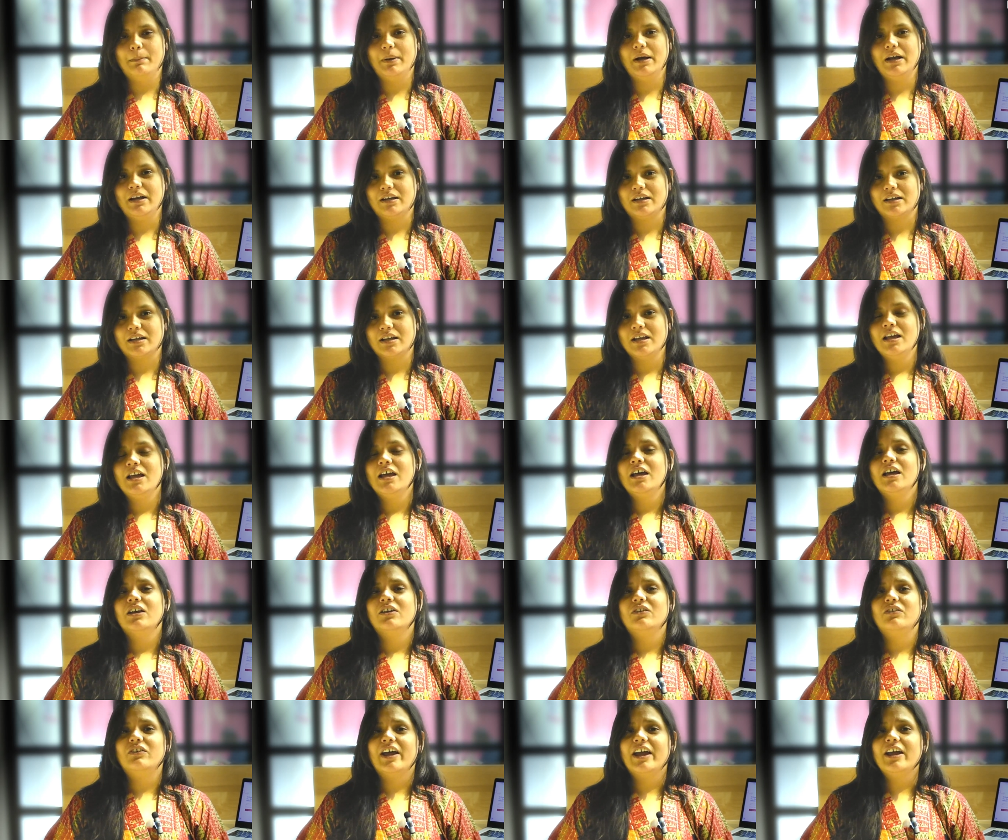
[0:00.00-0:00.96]
But
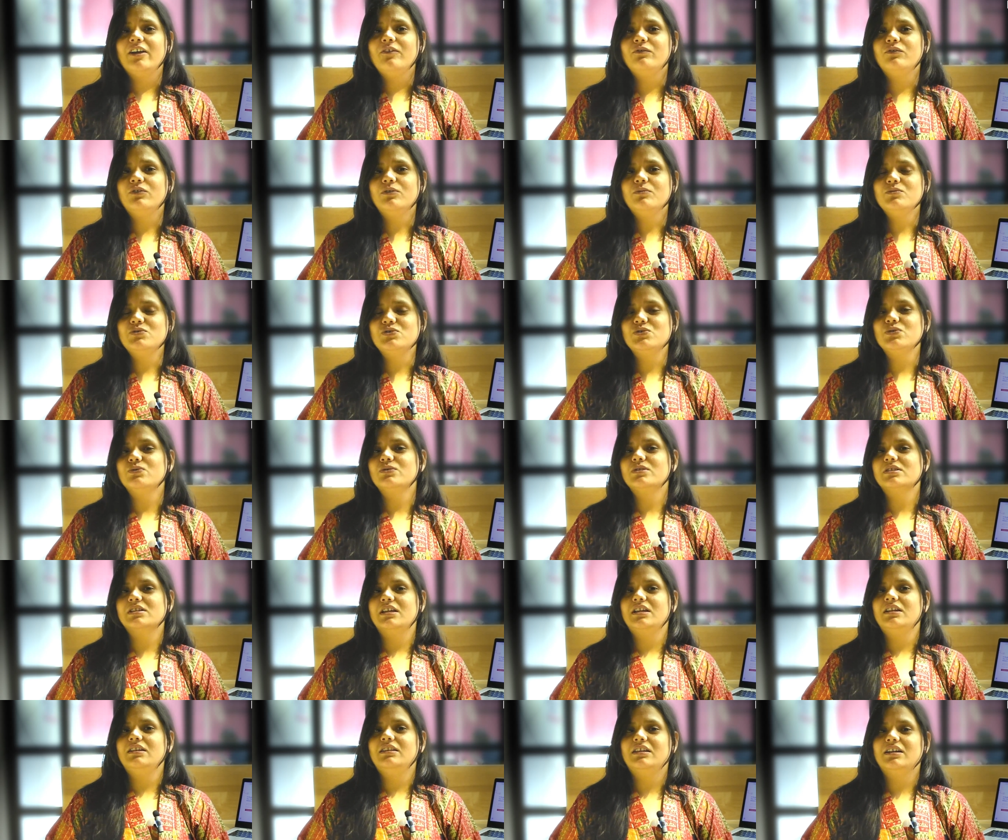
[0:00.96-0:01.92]
right from
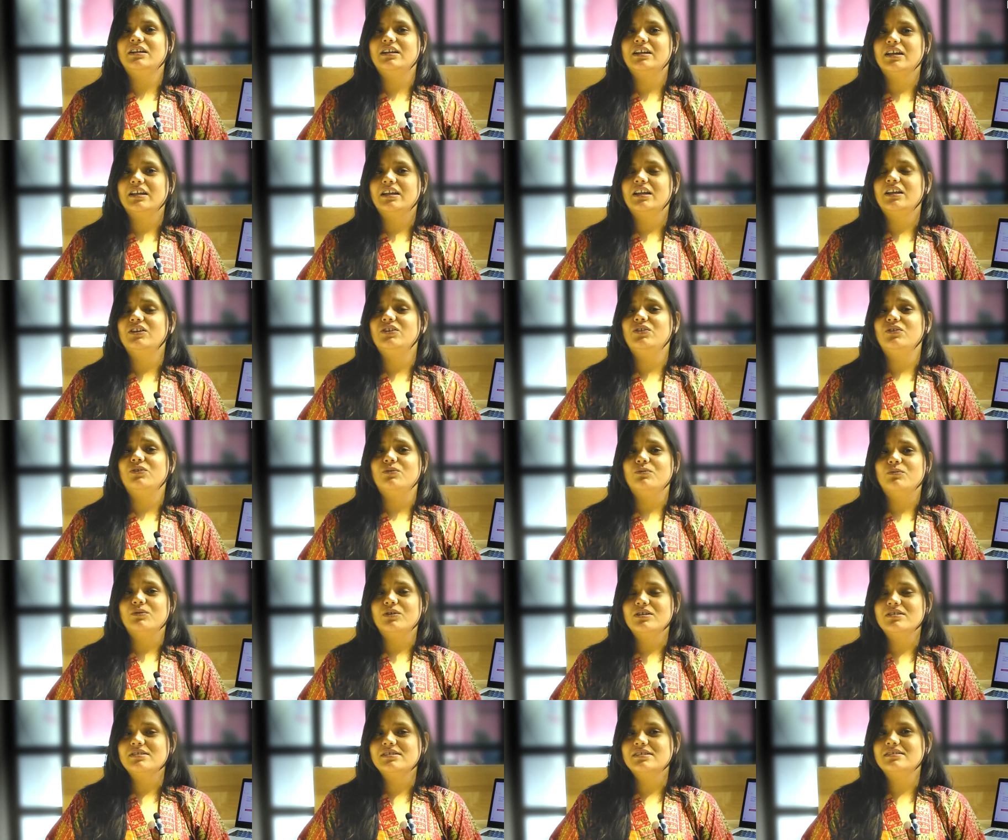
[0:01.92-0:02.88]
choosing the correct
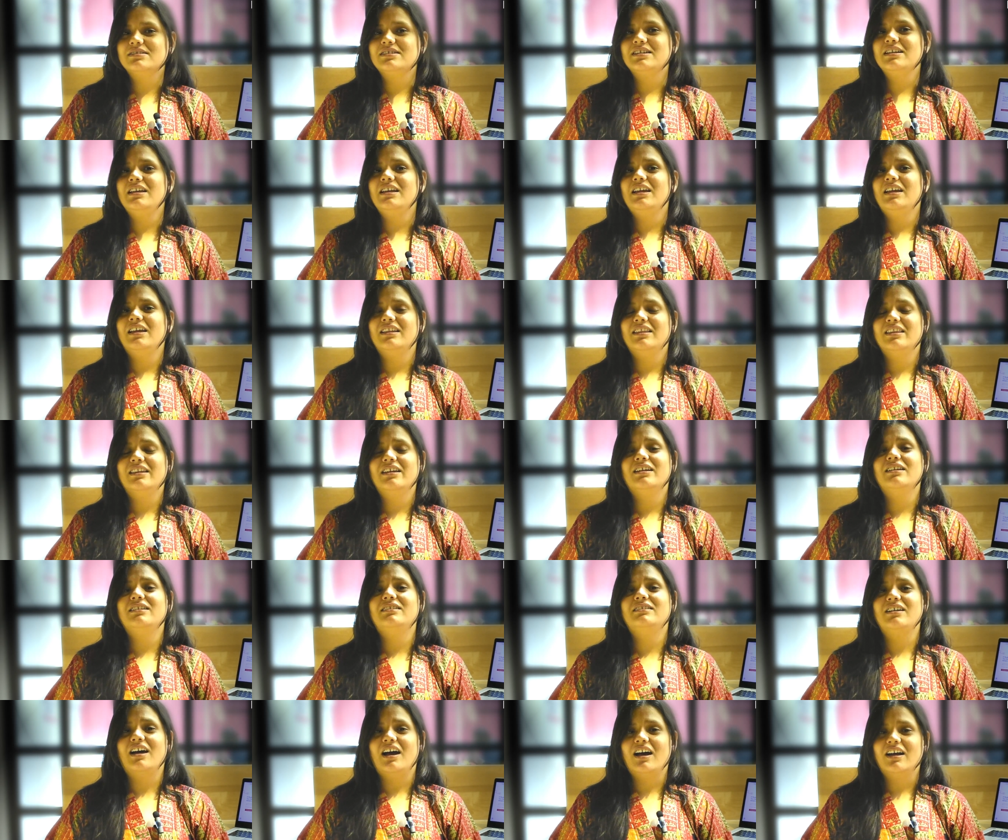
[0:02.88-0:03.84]
university in
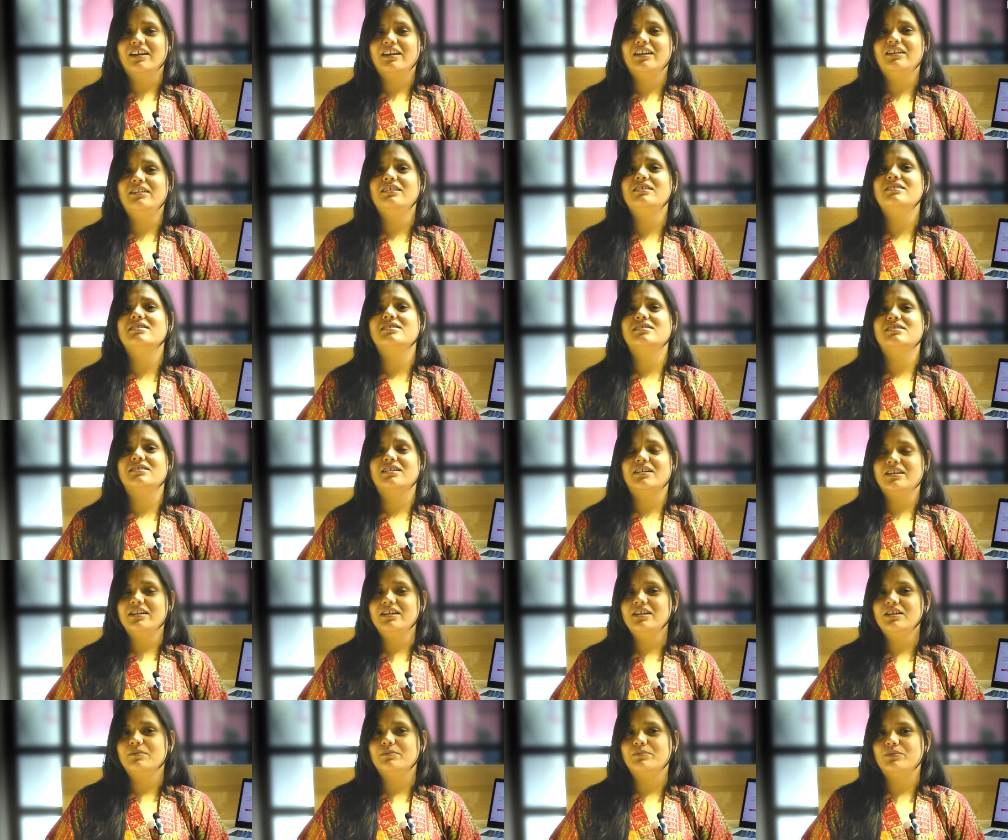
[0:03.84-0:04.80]
their targeted
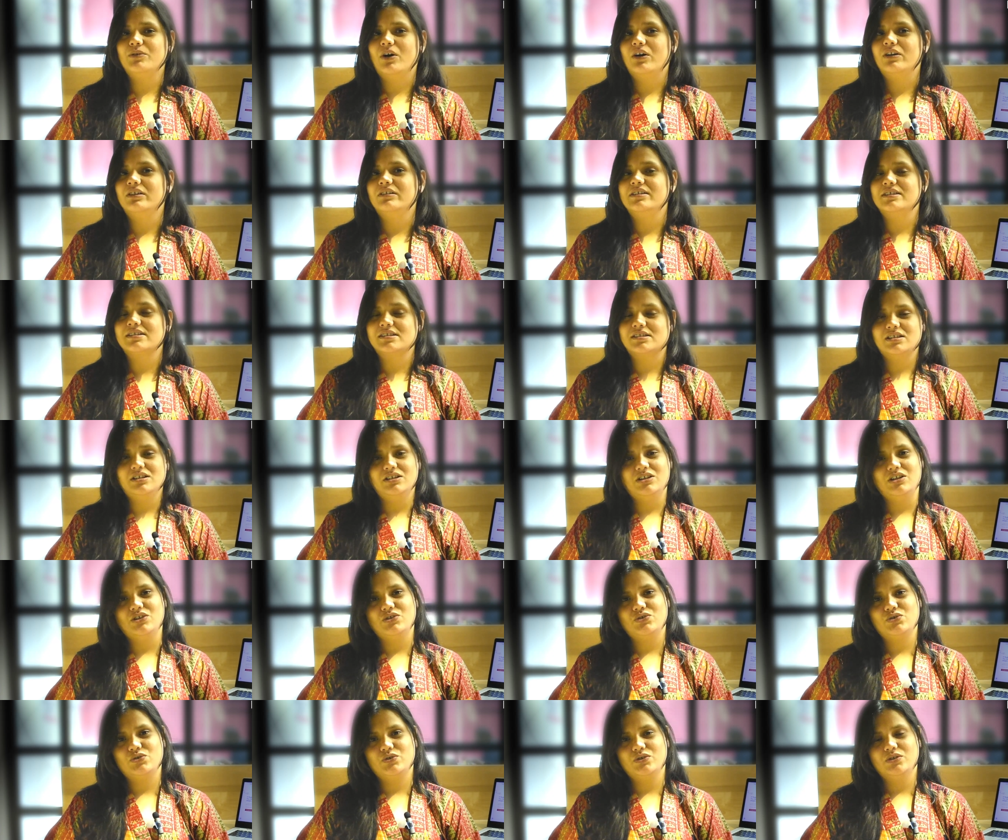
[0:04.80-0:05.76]
study abroad
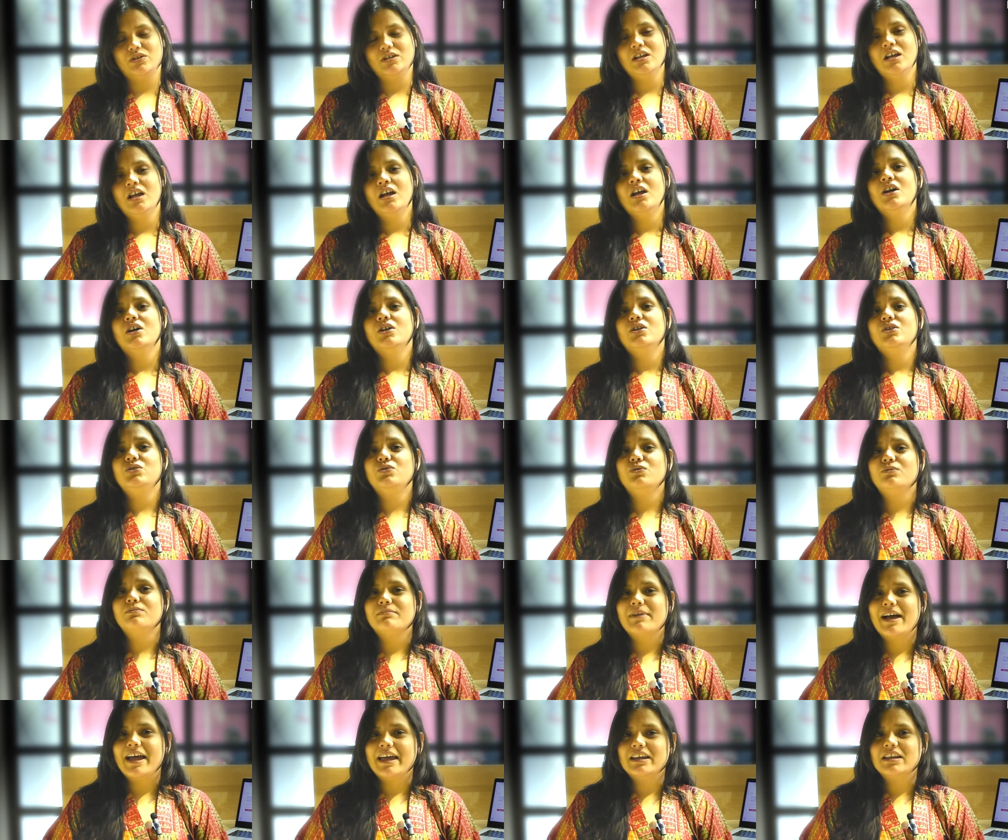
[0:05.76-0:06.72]
destination to
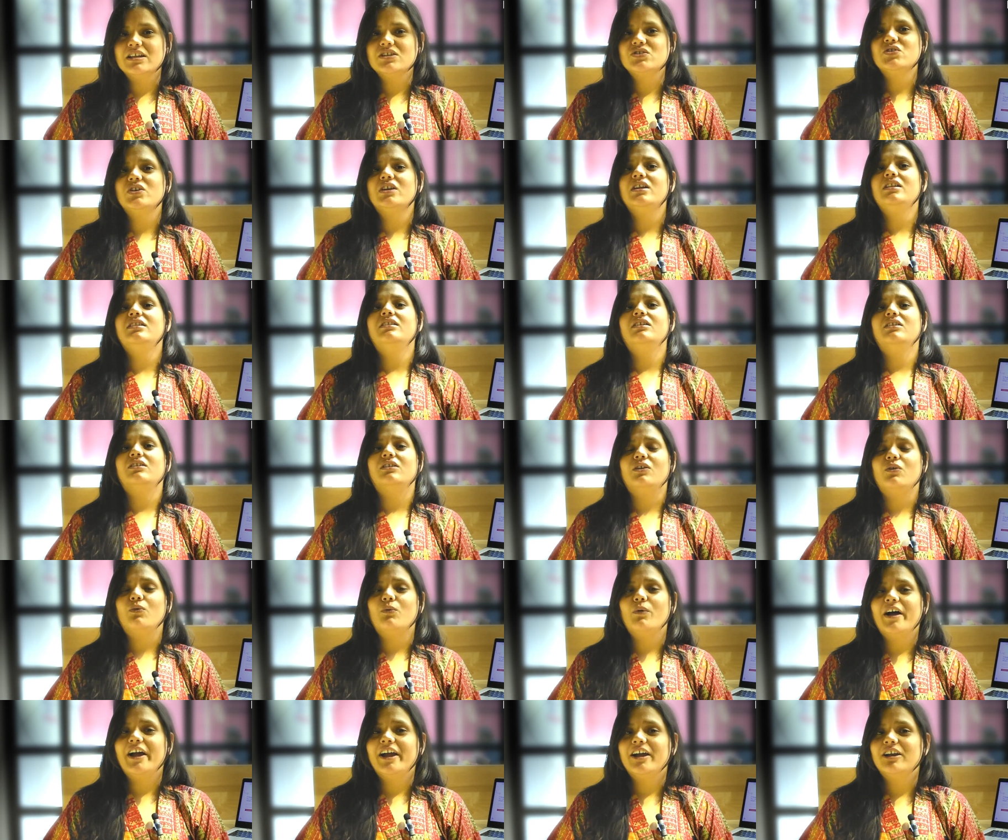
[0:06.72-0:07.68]
managing the
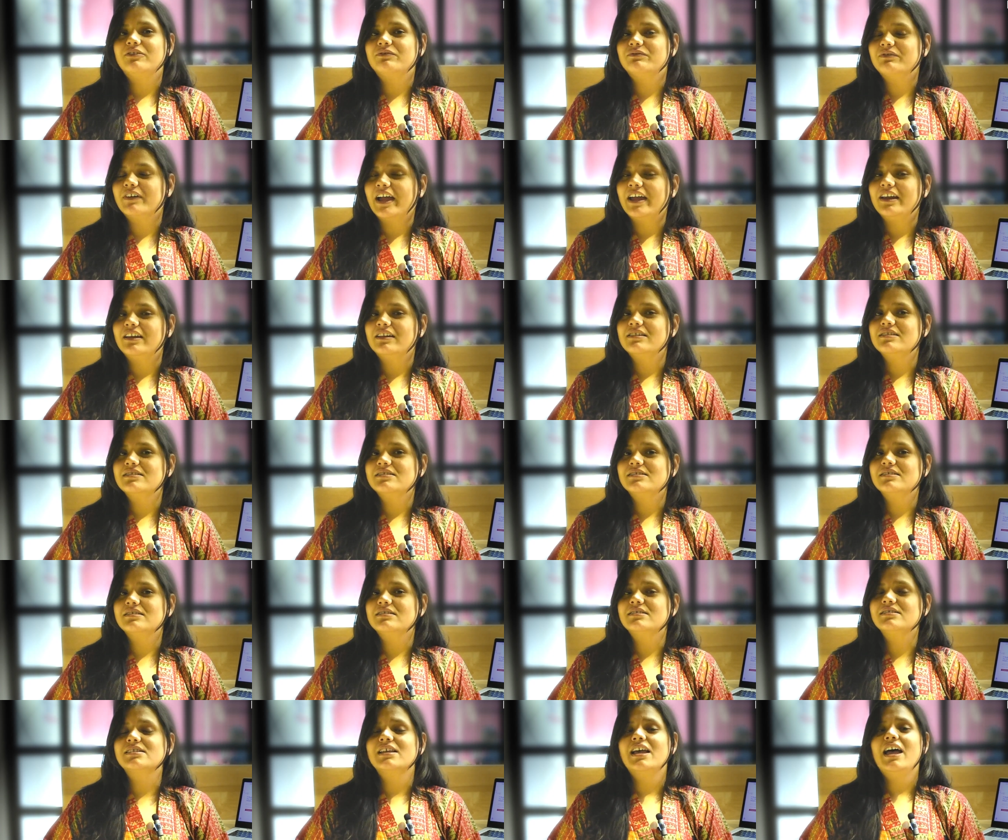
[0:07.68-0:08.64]
required
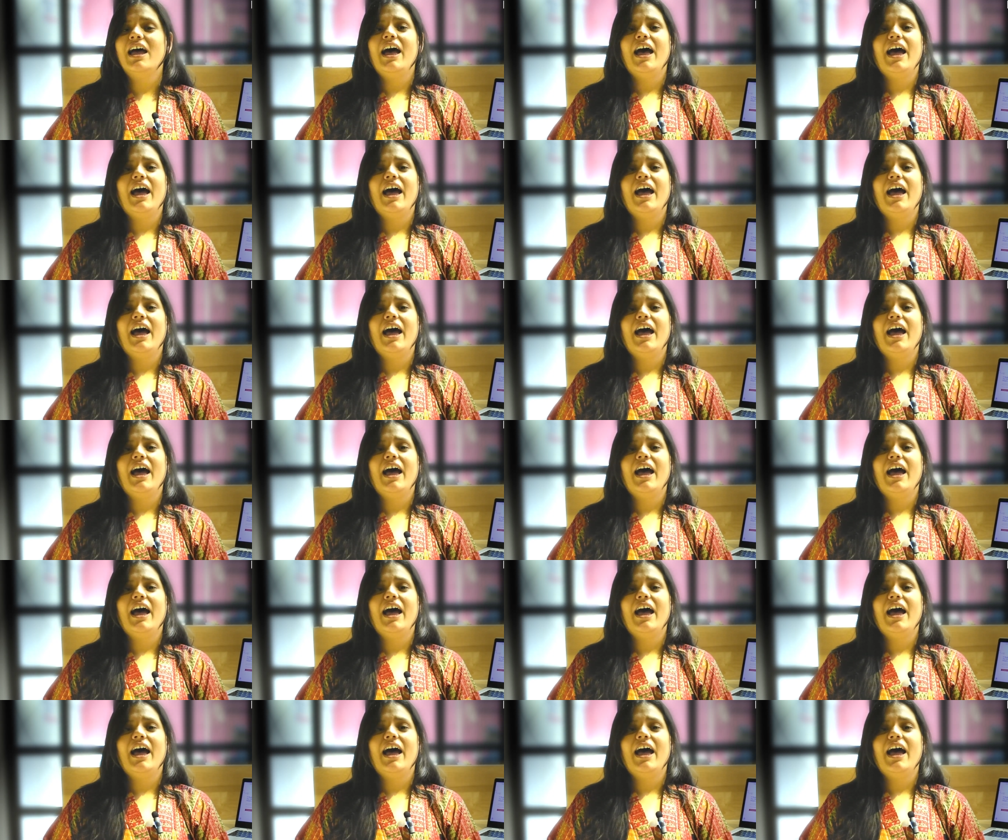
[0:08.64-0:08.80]
finances